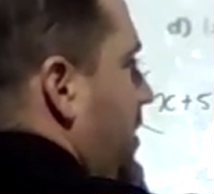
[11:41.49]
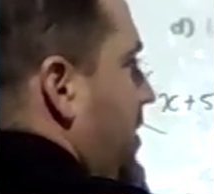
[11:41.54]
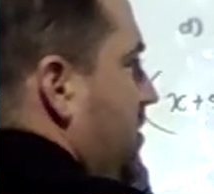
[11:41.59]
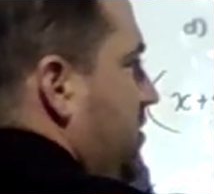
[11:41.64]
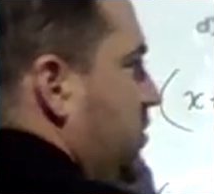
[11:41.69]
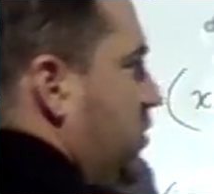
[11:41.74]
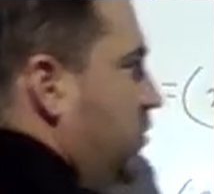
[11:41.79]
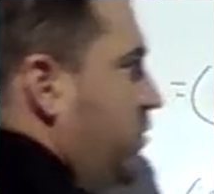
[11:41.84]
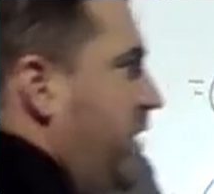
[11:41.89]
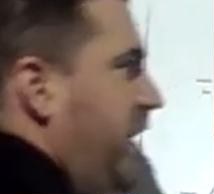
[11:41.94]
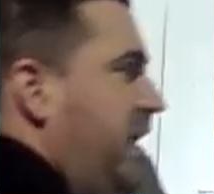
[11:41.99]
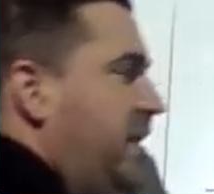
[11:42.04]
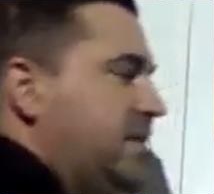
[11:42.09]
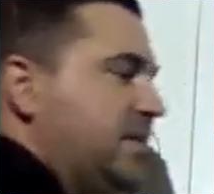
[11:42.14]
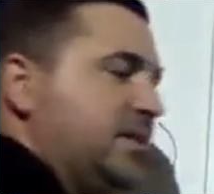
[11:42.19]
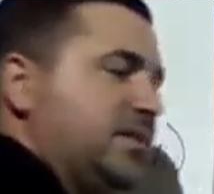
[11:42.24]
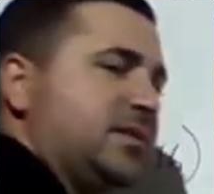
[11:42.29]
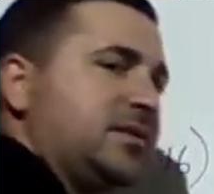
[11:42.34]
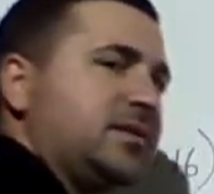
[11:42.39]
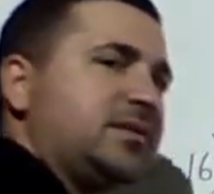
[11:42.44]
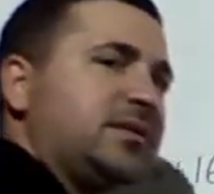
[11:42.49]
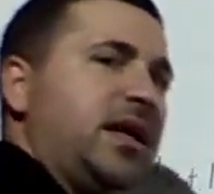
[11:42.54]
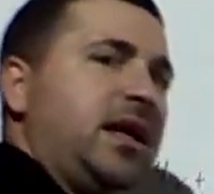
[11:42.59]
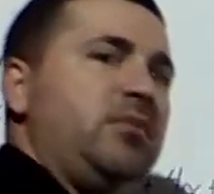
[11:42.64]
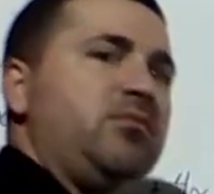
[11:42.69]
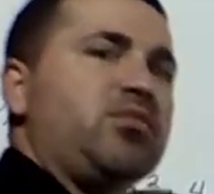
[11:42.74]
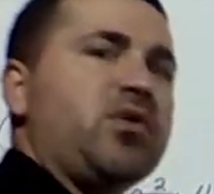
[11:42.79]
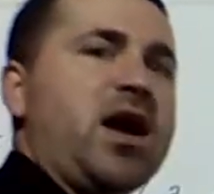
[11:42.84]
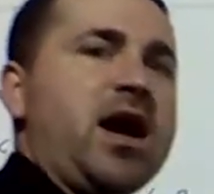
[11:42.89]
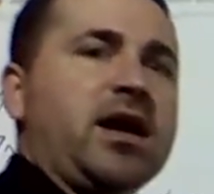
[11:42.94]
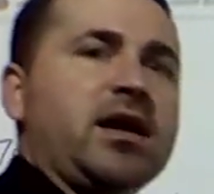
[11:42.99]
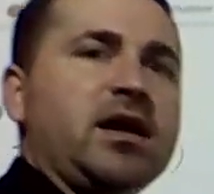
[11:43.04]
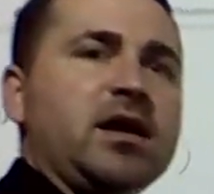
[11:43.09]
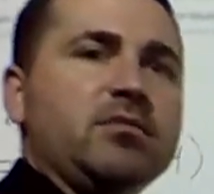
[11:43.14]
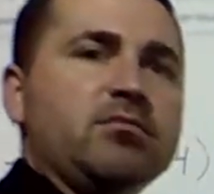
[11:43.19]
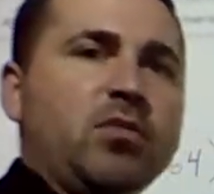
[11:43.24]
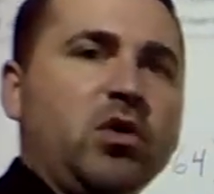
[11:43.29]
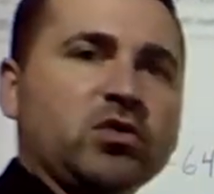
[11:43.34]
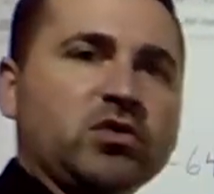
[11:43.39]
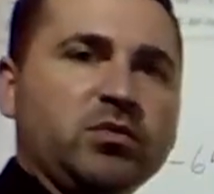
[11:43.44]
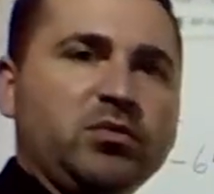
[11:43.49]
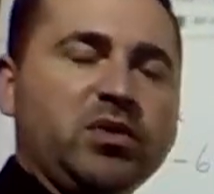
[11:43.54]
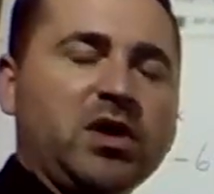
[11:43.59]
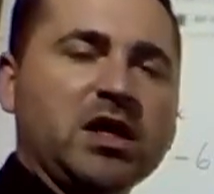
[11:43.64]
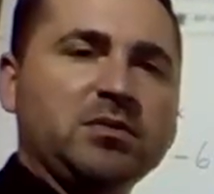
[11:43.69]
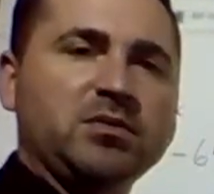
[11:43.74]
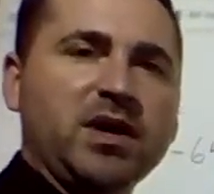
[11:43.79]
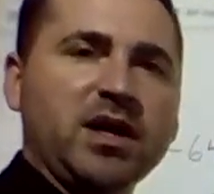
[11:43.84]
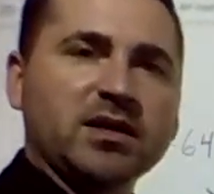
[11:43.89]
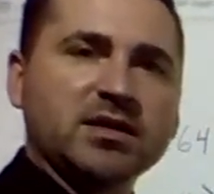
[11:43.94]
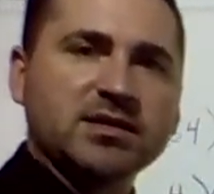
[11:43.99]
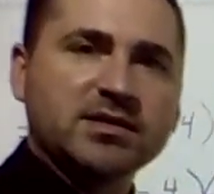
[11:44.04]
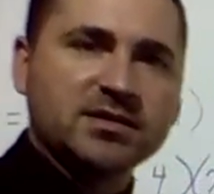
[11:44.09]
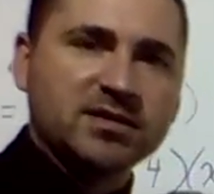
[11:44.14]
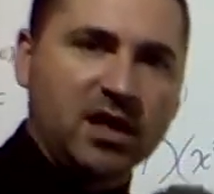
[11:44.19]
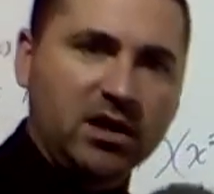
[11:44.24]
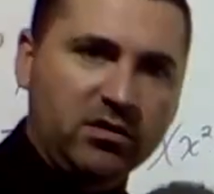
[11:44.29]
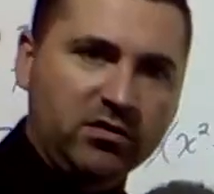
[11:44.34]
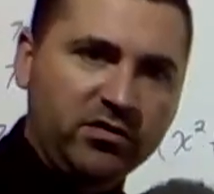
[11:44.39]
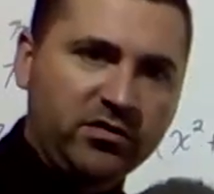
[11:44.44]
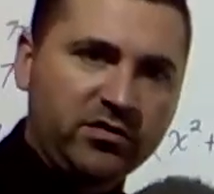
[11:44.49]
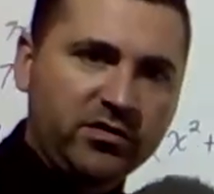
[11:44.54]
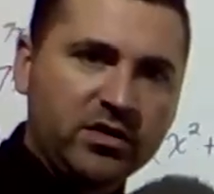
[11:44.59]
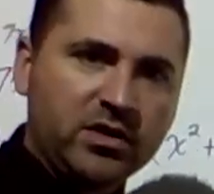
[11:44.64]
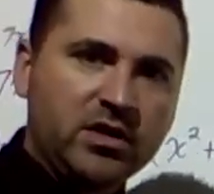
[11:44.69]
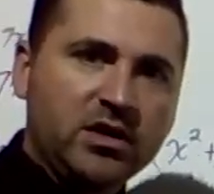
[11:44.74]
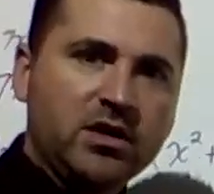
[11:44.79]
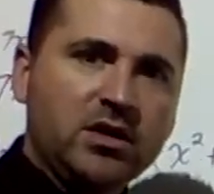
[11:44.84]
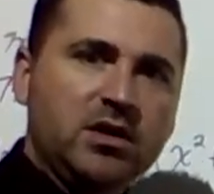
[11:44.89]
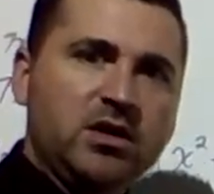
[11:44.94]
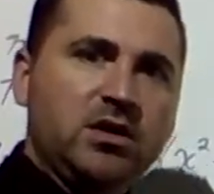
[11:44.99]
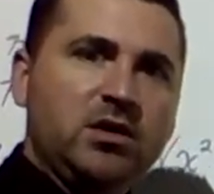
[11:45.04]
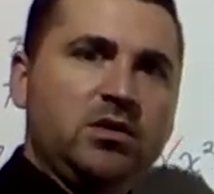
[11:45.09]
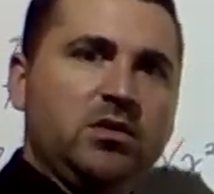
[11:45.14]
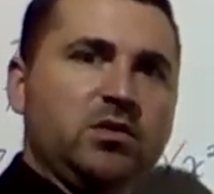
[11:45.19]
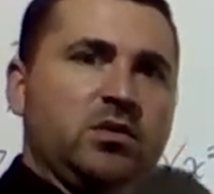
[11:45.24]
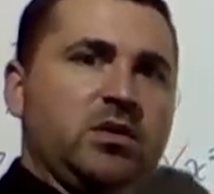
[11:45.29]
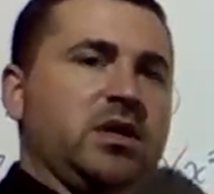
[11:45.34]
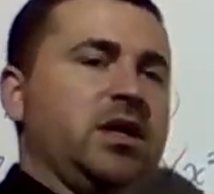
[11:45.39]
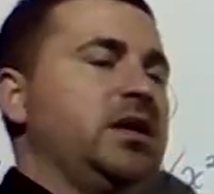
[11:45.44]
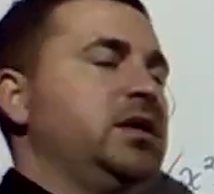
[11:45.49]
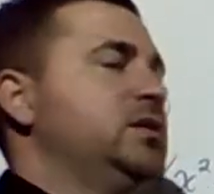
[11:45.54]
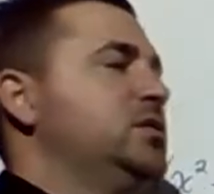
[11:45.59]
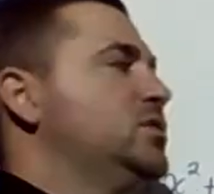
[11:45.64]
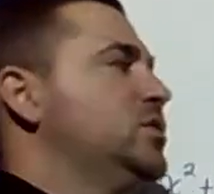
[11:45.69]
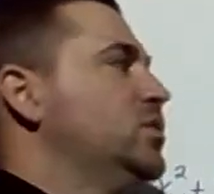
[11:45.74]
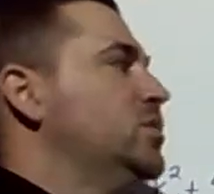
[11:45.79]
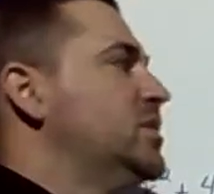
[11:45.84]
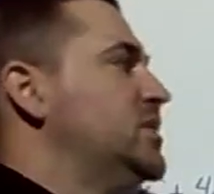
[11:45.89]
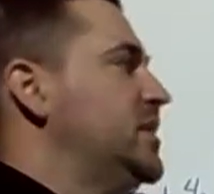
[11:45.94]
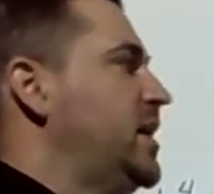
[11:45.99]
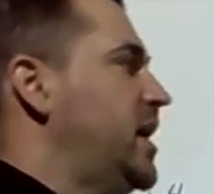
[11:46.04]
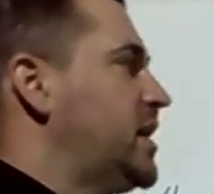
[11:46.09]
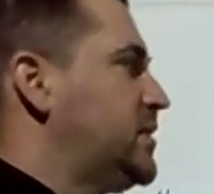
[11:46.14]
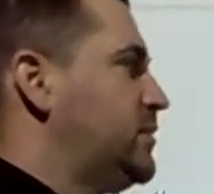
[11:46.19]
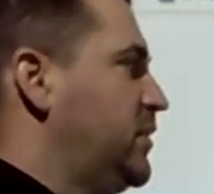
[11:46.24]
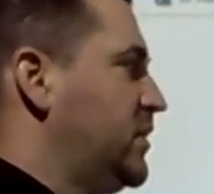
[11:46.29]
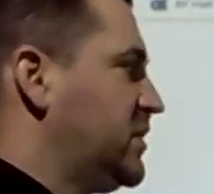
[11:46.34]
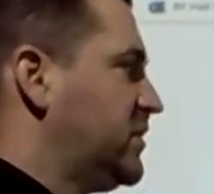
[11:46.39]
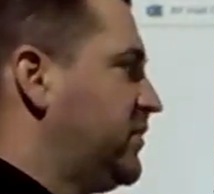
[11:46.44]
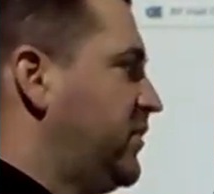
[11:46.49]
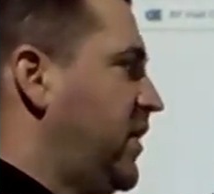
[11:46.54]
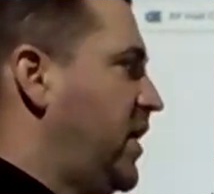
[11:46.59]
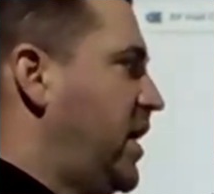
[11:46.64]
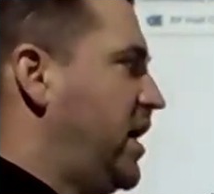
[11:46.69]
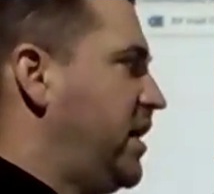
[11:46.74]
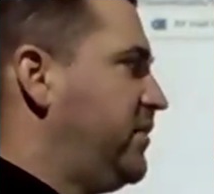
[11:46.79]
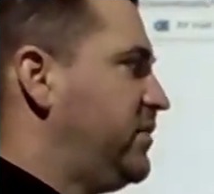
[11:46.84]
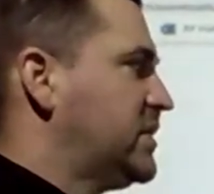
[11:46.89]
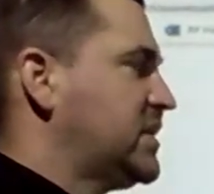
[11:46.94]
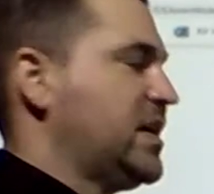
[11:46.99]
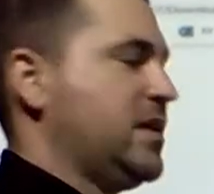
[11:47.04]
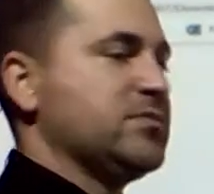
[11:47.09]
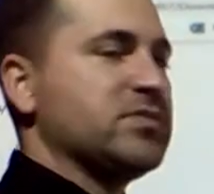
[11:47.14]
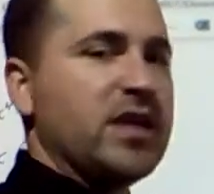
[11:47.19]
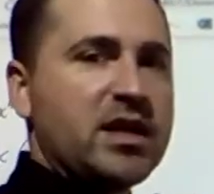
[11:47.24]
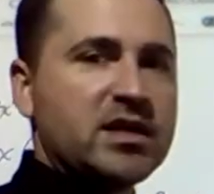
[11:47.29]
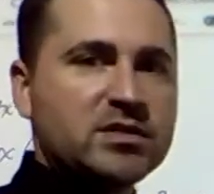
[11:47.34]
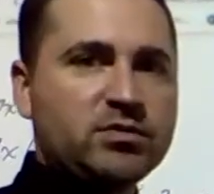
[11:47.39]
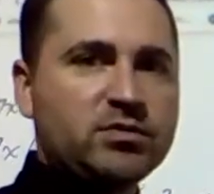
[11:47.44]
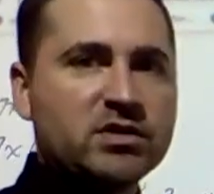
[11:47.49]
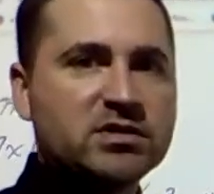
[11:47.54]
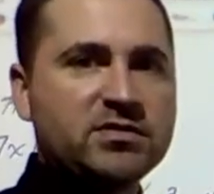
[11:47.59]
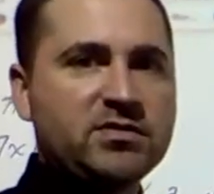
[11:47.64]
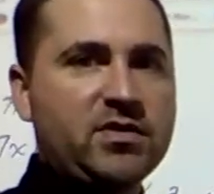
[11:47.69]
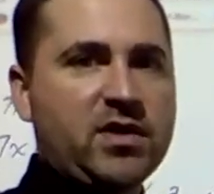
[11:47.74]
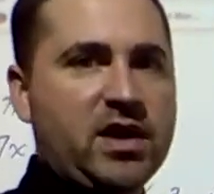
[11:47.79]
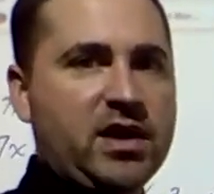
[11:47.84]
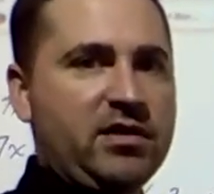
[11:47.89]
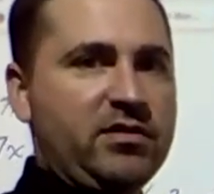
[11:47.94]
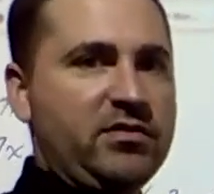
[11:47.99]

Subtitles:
So it means it's the same bracket multiplied by itself. Okay, so it's x plus 5 times x plus 5.